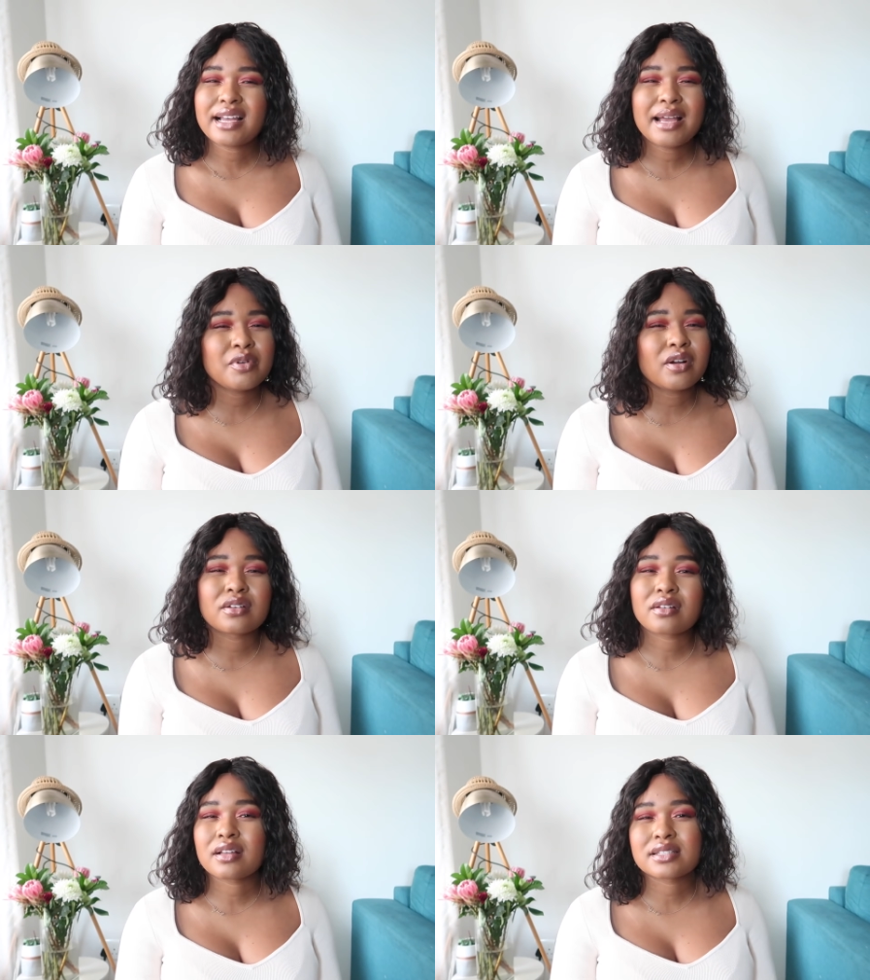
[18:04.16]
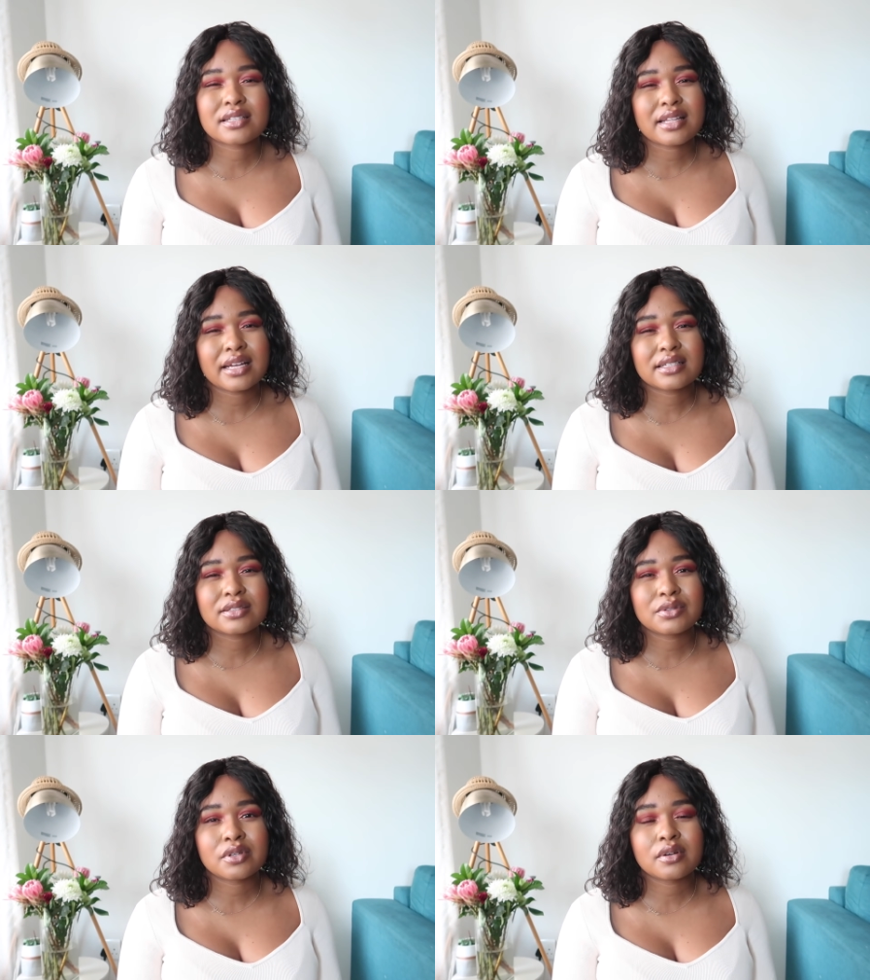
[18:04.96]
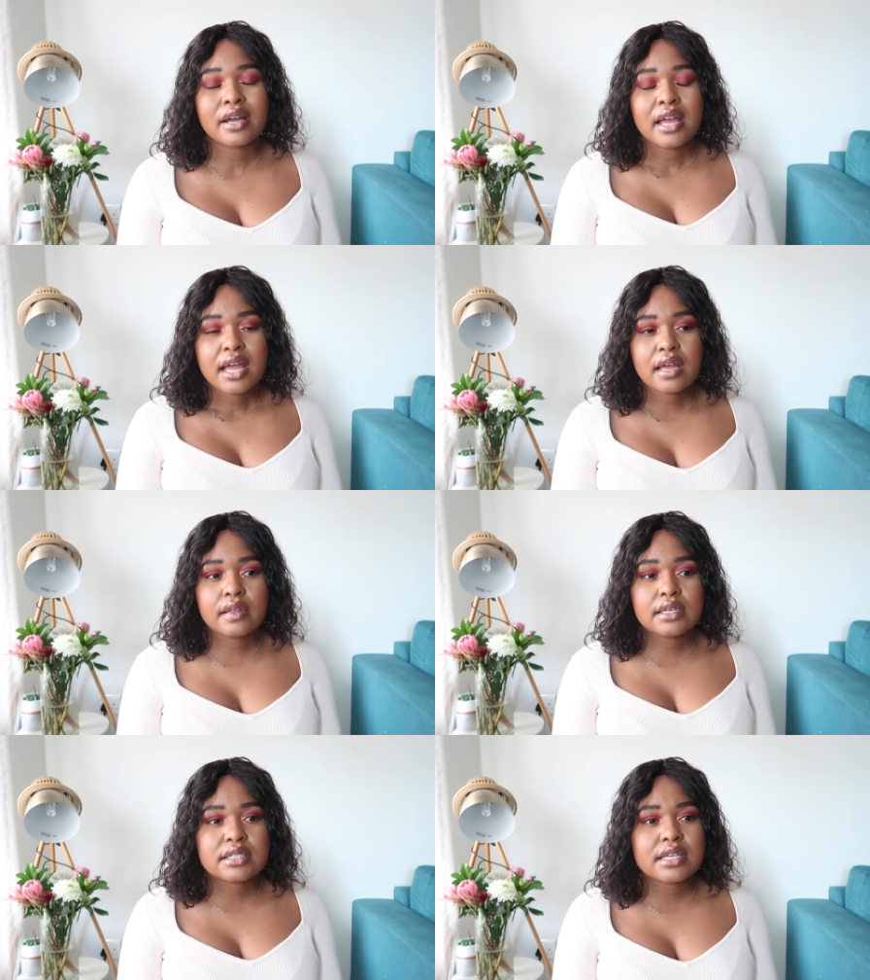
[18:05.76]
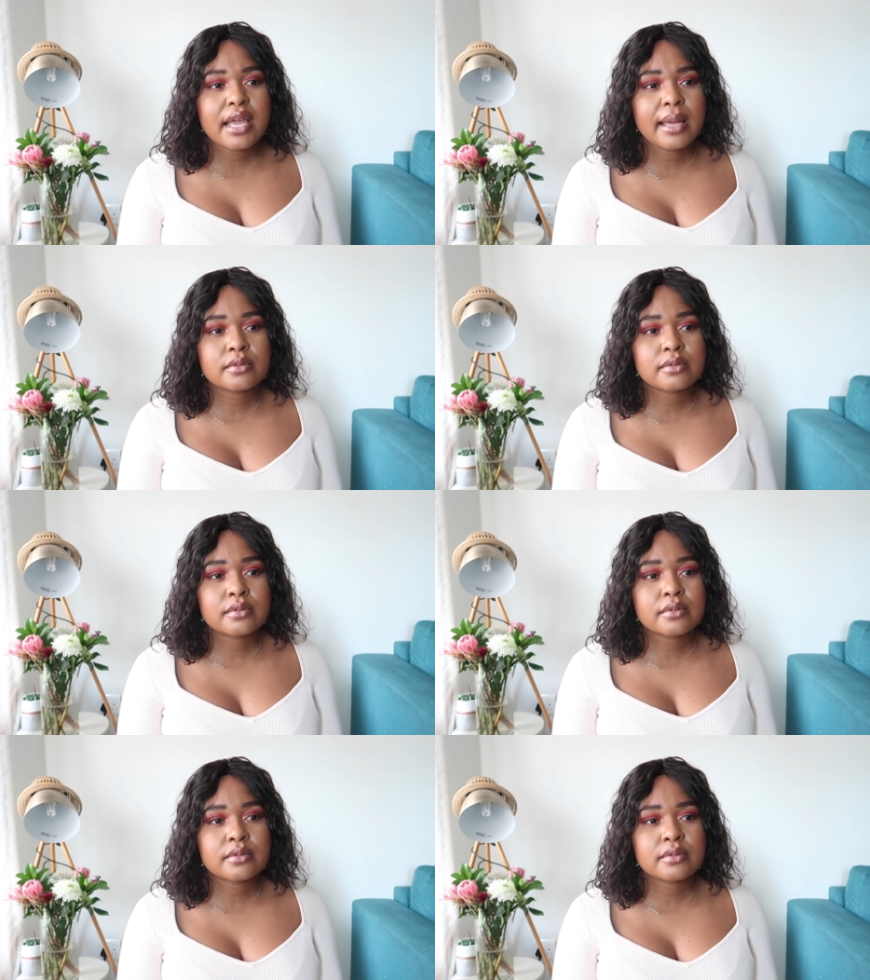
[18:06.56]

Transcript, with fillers: I'm not gonna answer that, you know. And then D